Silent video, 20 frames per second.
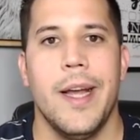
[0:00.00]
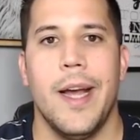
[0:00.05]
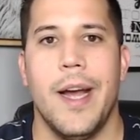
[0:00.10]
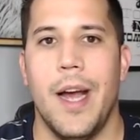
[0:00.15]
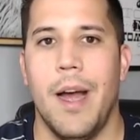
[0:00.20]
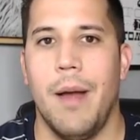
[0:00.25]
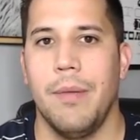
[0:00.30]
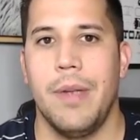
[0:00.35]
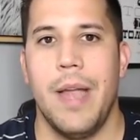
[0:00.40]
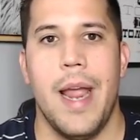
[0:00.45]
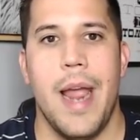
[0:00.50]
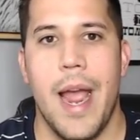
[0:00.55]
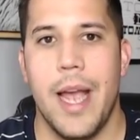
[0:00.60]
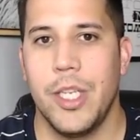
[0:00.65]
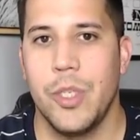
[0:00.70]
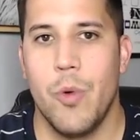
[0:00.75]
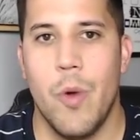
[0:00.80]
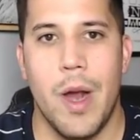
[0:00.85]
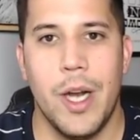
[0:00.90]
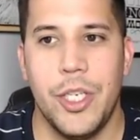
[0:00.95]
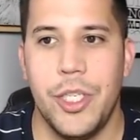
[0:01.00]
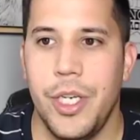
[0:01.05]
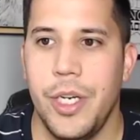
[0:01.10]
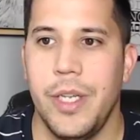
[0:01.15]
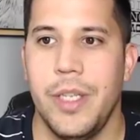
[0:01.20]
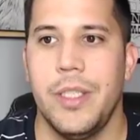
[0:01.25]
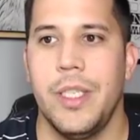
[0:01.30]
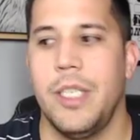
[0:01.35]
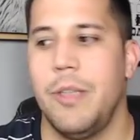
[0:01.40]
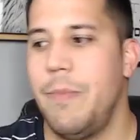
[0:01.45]
Ask
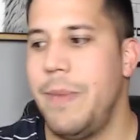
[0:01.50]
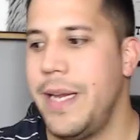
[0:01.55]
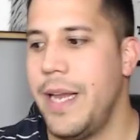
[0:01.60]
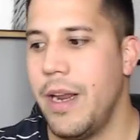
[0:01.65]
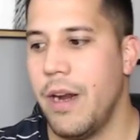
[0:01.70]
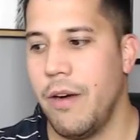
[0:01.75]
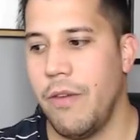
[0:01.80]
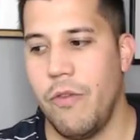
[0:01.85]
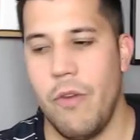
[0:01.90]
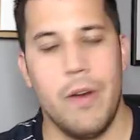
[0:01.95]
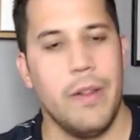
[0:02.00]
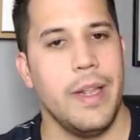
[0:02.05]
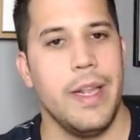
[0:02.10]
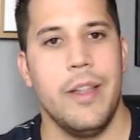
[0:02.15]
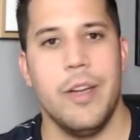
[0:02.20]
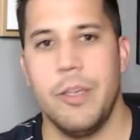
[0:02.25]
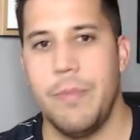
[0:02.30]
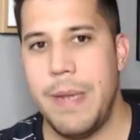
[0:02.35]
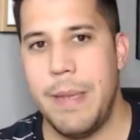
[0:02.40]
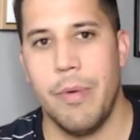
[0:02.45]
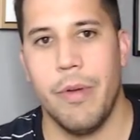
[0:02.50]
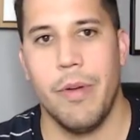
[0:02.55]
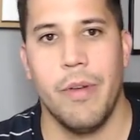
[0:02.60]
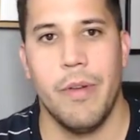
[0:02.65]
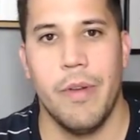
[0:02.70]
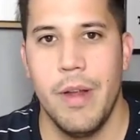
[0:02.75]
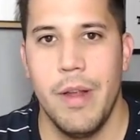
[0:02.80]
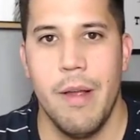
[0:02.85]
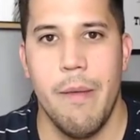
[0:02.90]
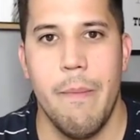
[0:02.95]
questions. It's beginner friendly. There's
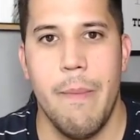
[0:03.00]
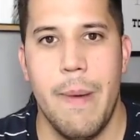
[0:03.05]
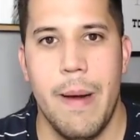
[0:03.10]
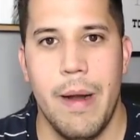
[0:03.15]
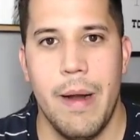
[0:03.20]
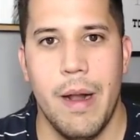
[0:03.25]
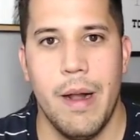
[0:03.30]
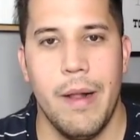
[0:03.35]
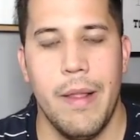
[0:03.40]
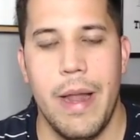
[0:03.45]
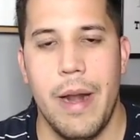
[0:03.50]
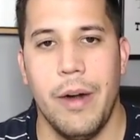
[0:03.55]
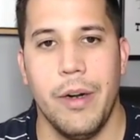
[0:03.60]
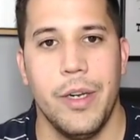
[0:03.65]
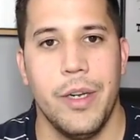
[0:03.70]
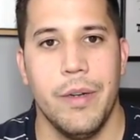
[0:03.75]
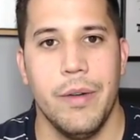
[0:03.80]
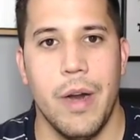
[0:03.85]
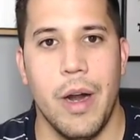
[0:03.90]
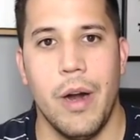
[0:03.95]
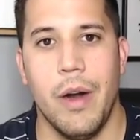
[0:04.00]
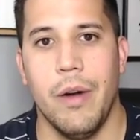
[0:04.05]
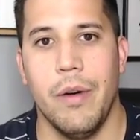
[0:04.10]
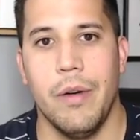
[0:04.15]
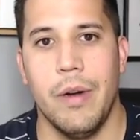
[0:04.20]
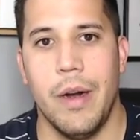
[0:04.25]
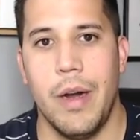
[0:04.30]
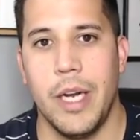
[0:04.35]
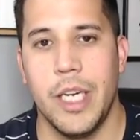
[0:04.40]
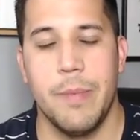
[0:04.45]
people that
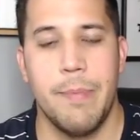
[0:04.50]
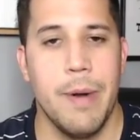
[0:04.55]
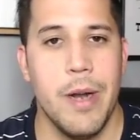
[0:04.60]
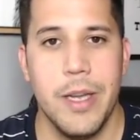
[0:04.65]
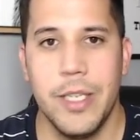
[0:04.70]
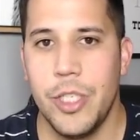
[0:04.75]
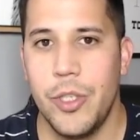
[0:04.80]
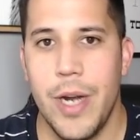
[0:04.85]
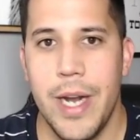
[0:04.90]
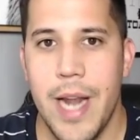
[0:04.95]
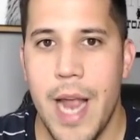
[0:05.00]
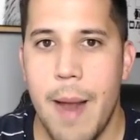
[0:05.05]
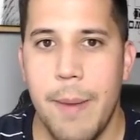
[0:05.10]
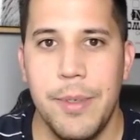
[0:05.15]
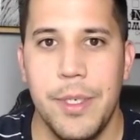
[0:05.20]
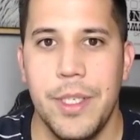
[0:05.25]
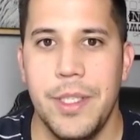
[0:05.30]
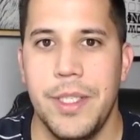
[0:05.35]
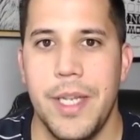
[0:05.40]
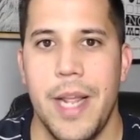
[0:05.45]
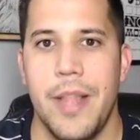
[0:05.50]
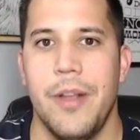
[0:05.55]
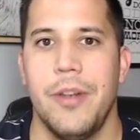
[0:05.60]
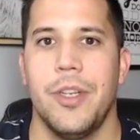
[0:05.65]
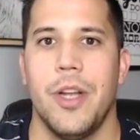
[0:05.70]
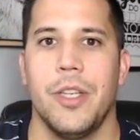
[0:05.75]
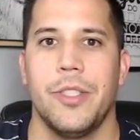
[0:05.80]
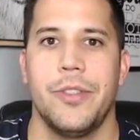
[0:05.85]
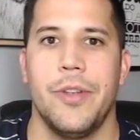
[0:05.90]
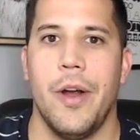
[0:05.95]
are experienced at trading options, and
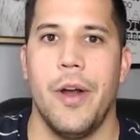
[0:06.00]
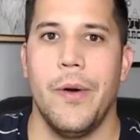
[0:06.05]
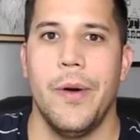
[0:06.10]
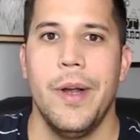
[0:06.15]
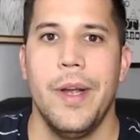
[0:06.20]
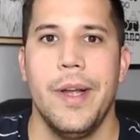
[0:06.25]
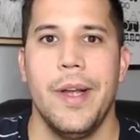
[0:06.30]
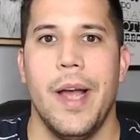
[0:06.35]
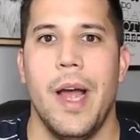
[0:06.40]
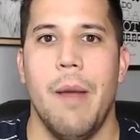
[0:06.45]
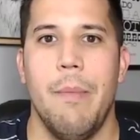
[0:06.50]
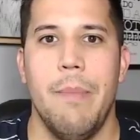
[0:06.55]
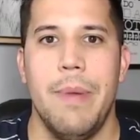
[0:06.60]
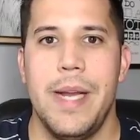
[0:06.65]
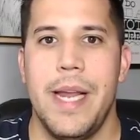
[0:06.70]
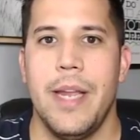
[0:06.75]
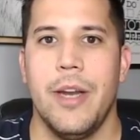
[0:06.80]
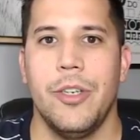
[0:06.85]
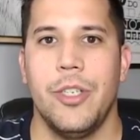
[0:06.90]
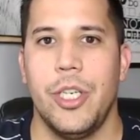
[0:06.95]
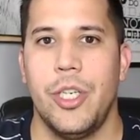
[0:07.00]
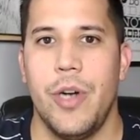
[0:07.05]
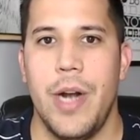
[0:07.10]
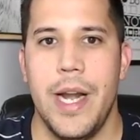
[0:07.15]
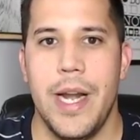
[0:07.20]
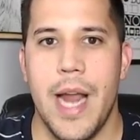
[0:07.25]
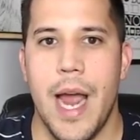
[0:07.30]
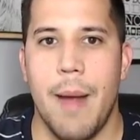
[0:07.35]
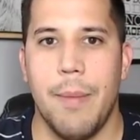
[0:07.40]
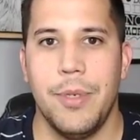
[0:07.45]
there's also beginners at
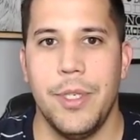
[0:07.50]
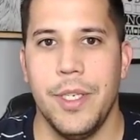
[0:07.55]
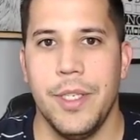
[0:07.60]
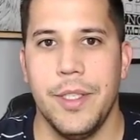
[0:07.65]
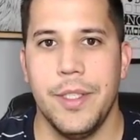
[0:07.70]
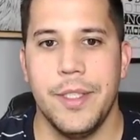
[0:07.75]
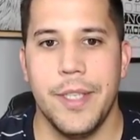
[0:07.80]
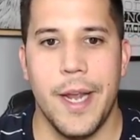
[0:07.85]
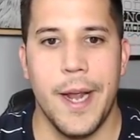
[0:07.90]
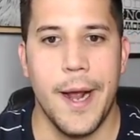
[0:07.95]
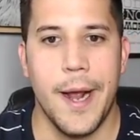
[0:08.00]
trading options.